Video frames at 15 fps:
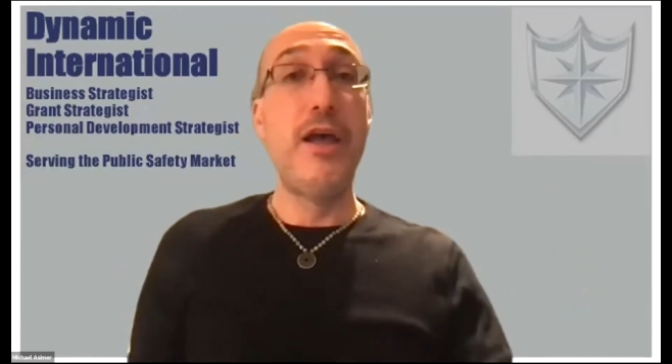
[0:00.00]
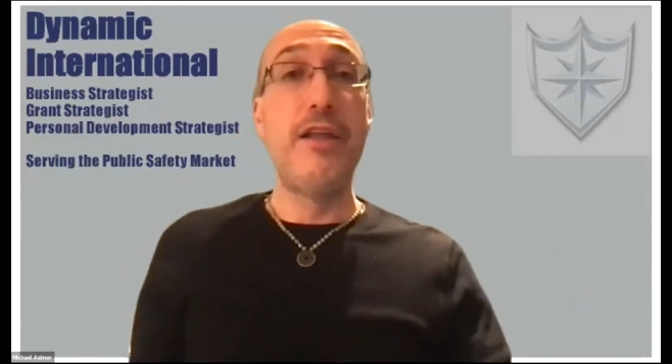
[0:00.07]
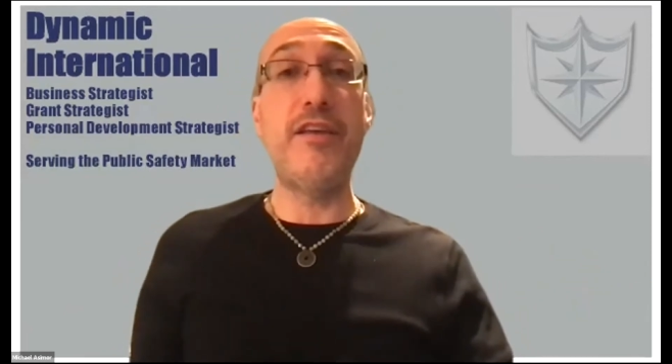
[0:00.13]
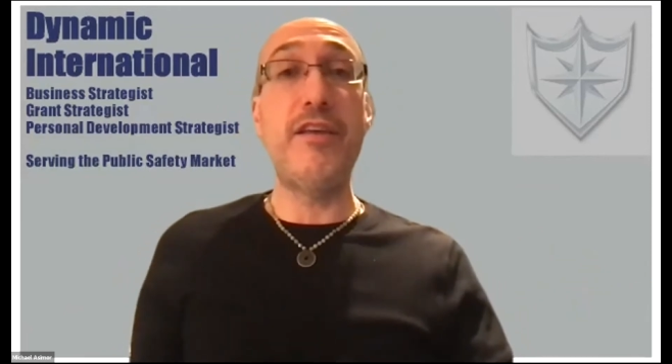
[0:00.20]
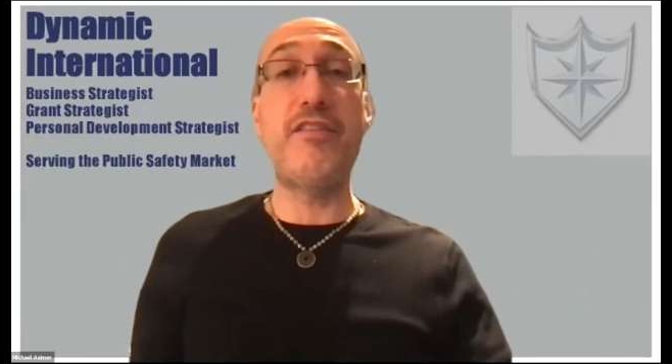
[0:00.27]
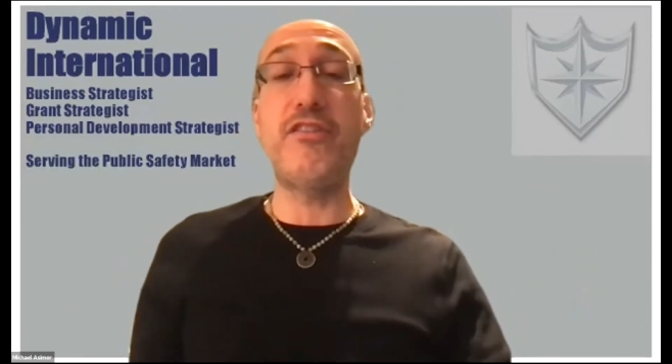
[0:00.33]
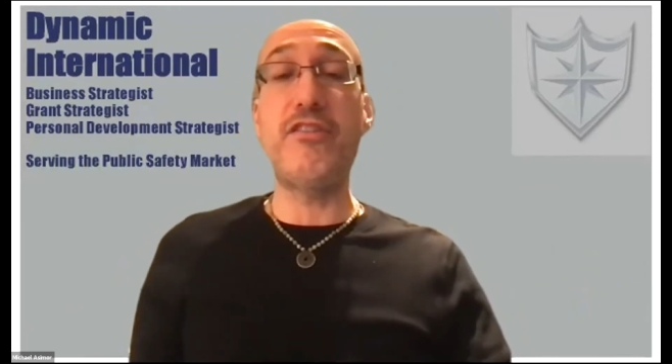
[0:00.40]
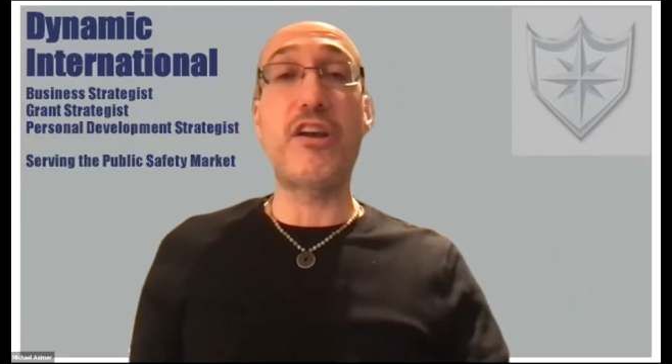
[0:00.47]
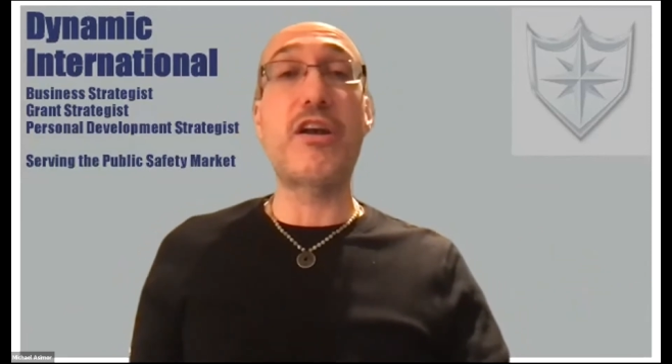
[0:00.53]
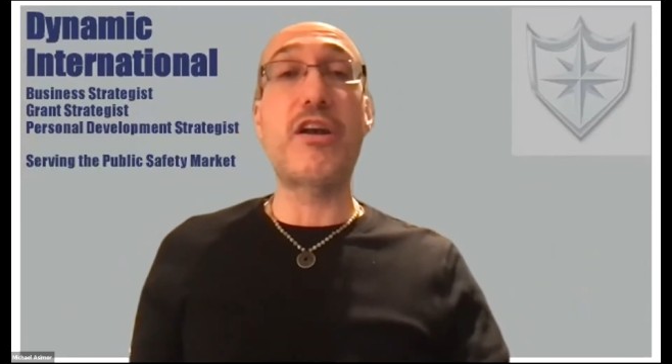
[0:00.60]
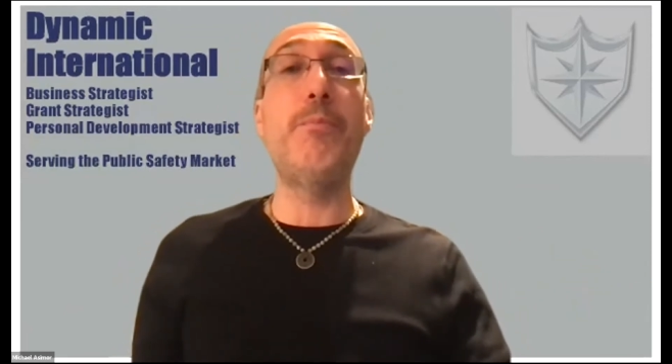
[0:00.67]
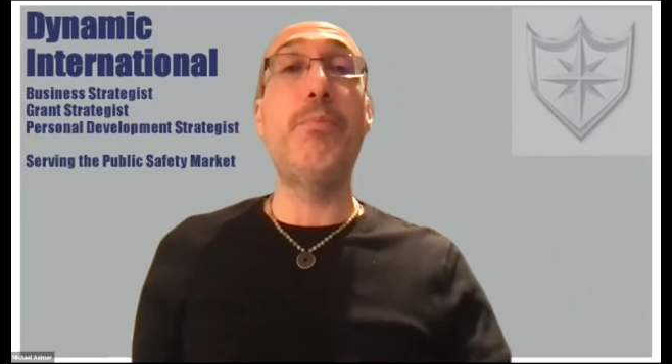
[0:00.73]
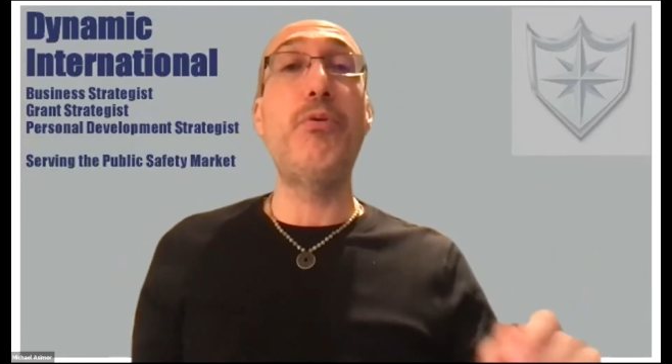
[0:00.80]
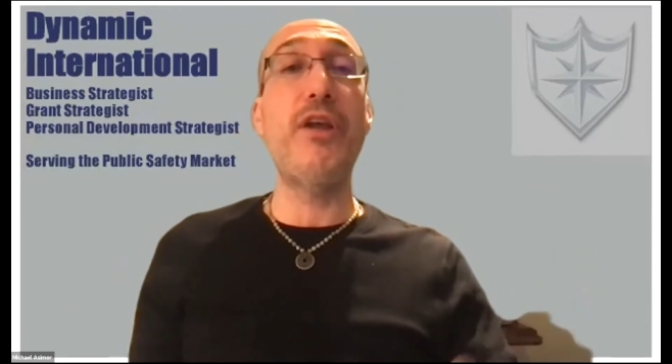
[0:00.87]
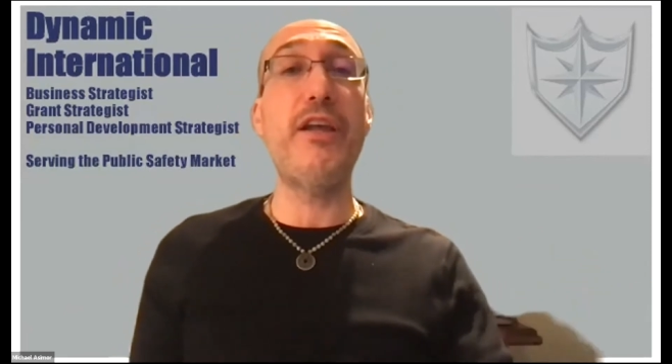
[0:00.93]
This is a
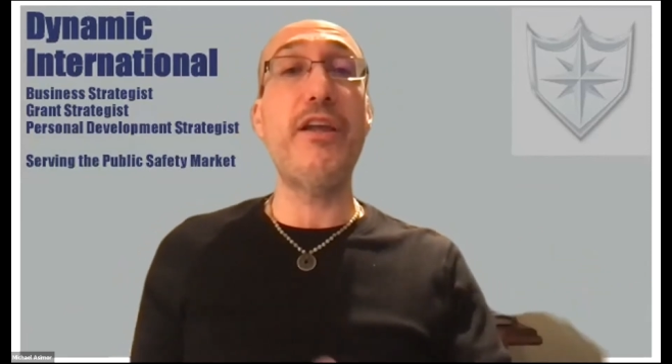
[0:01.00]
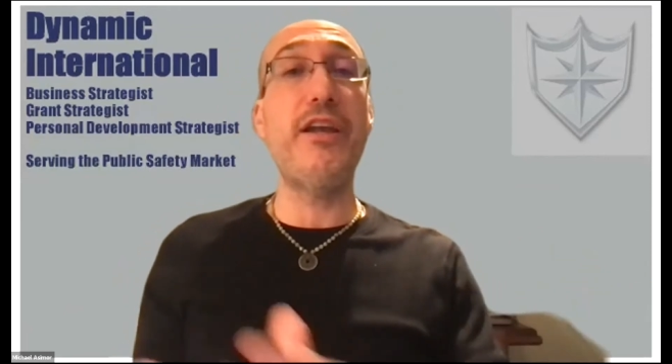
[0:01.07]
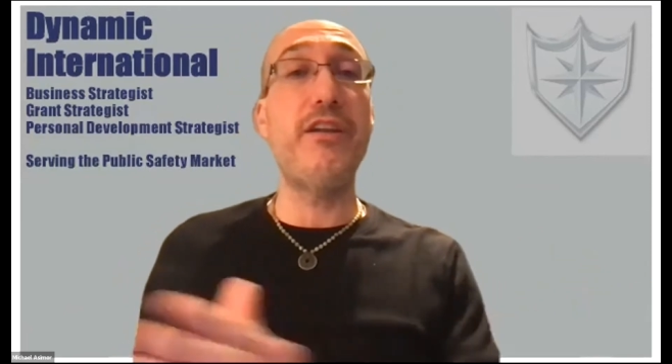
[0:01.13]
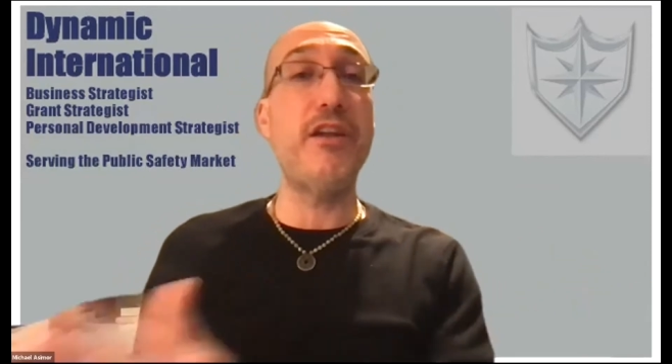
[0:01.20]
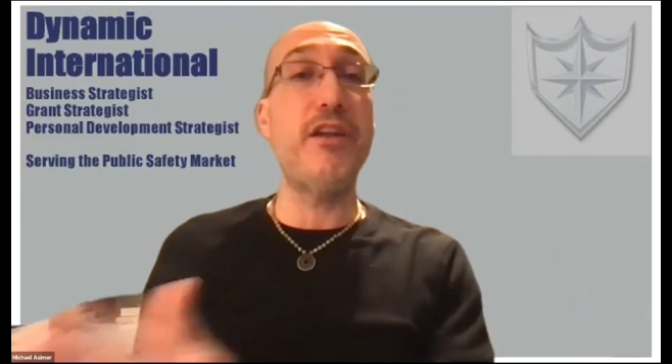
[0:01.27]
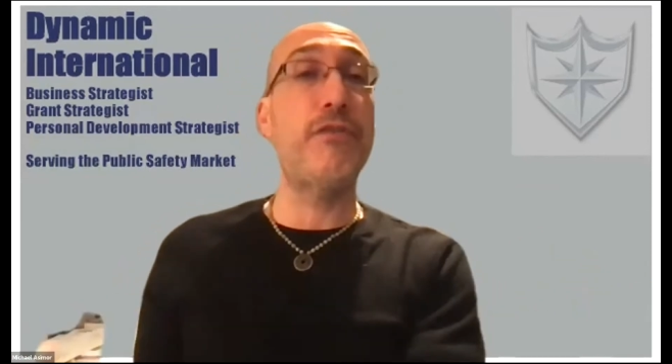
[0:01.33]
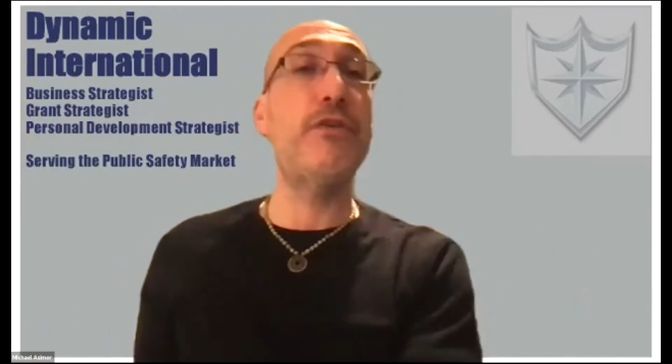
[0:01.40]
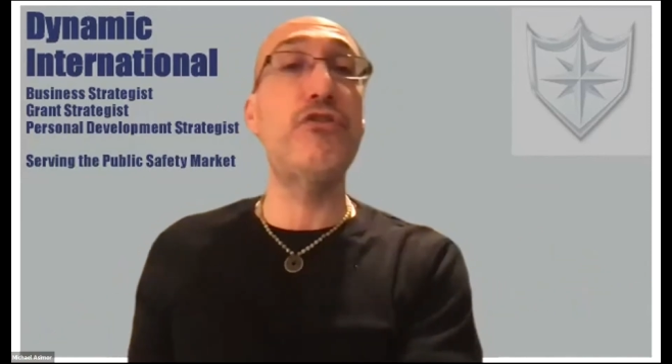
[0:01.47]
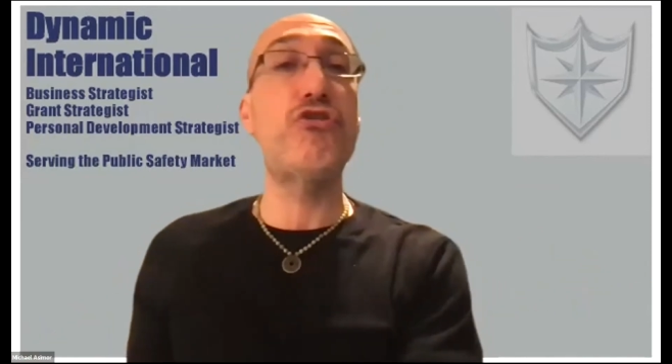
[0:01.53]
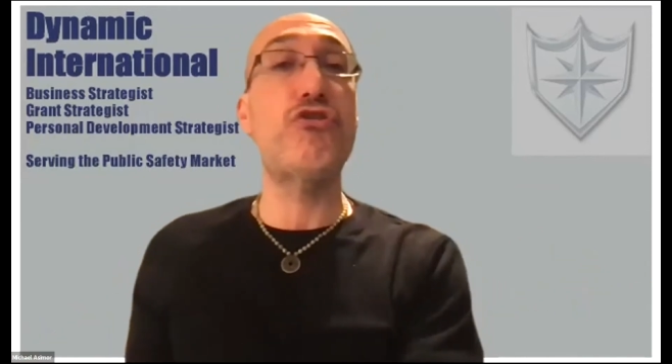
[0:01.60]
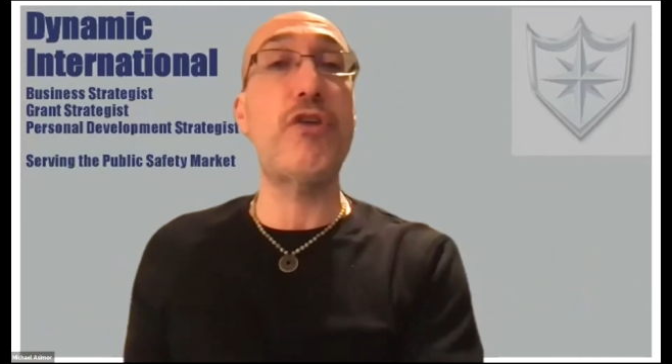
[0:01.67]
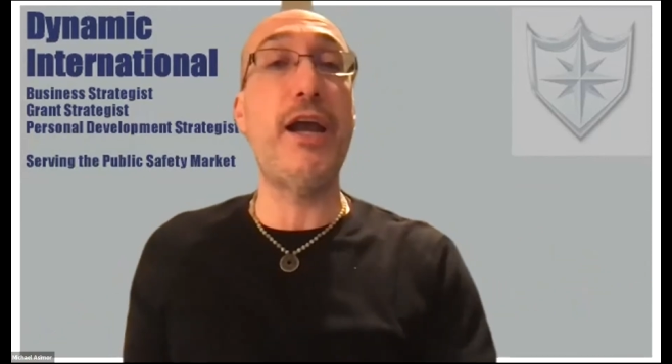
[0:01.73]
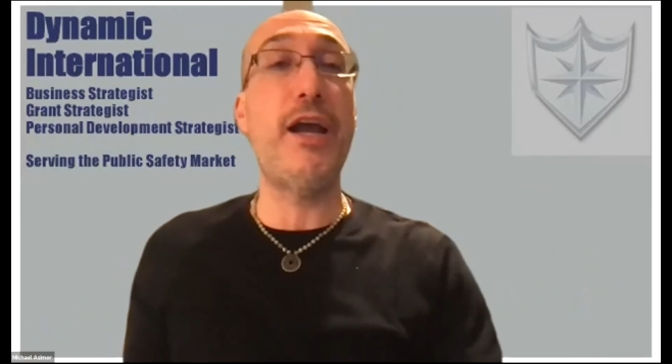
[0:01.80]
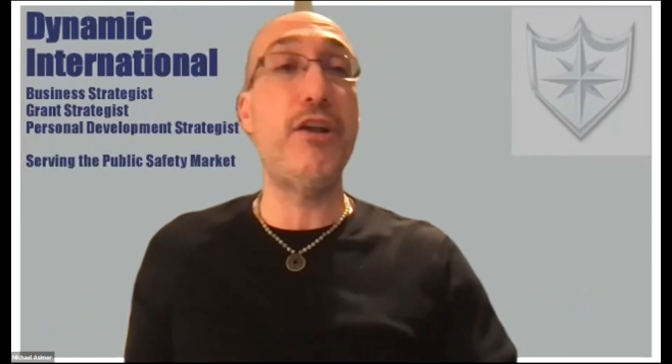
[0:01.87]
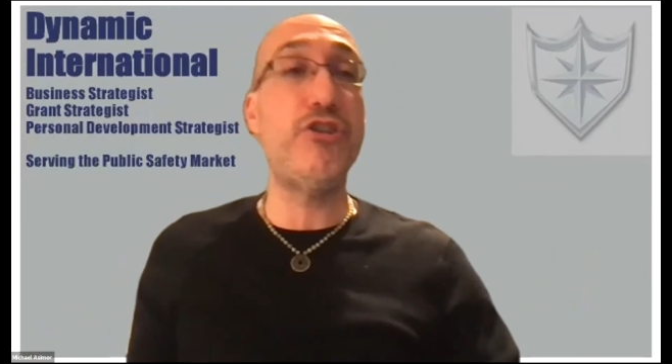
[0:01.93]
completely different
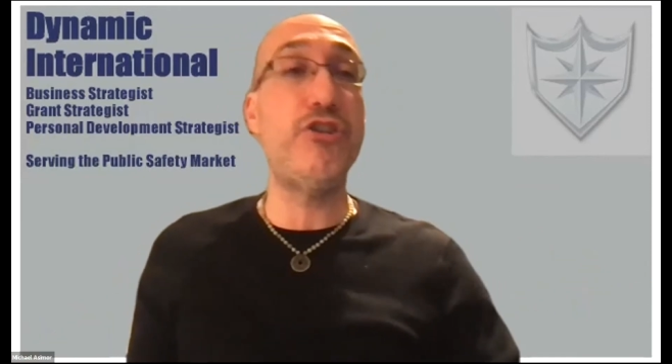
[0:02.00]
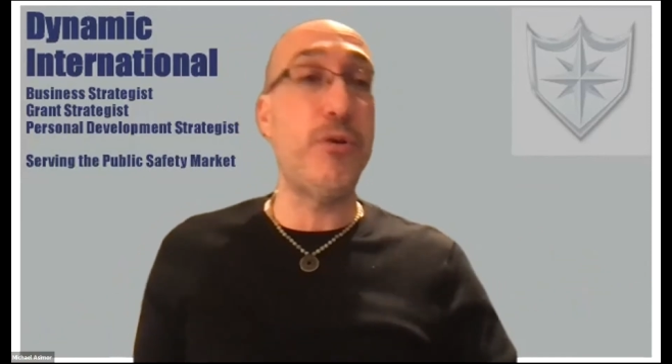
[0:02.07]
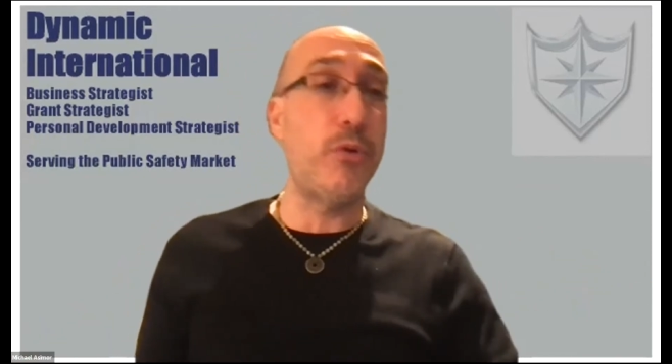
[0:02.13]
strategy.